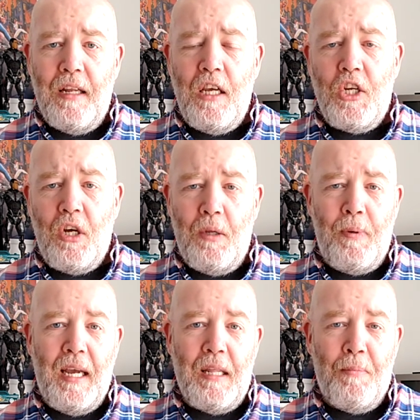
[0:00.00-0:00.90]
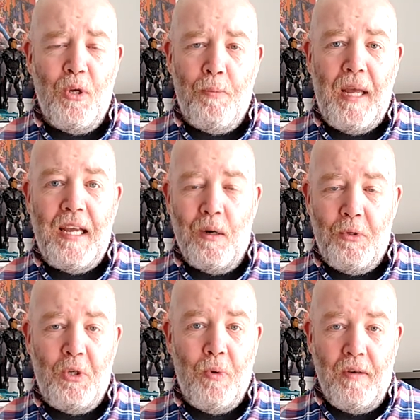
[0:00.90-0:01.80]
He shot the plane and blew the plane up,
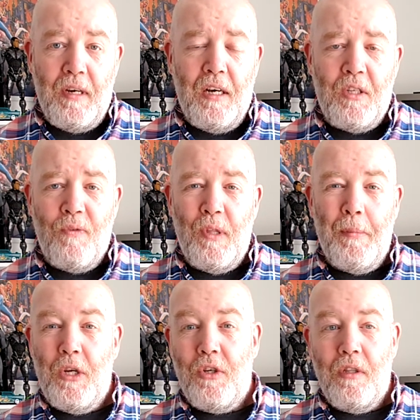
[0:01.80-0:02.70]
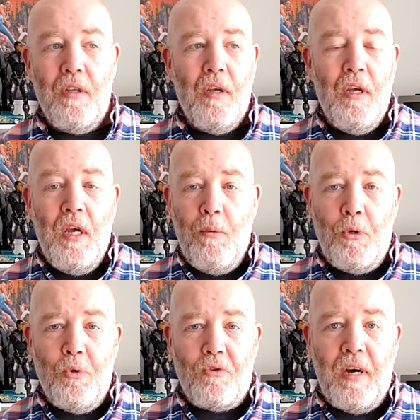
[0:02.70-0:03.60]
which is what you've got to do for the mission,
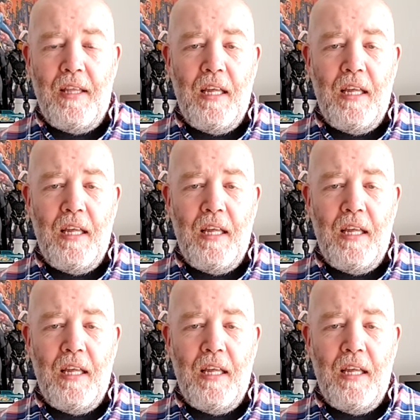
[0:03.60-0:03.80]
which was great.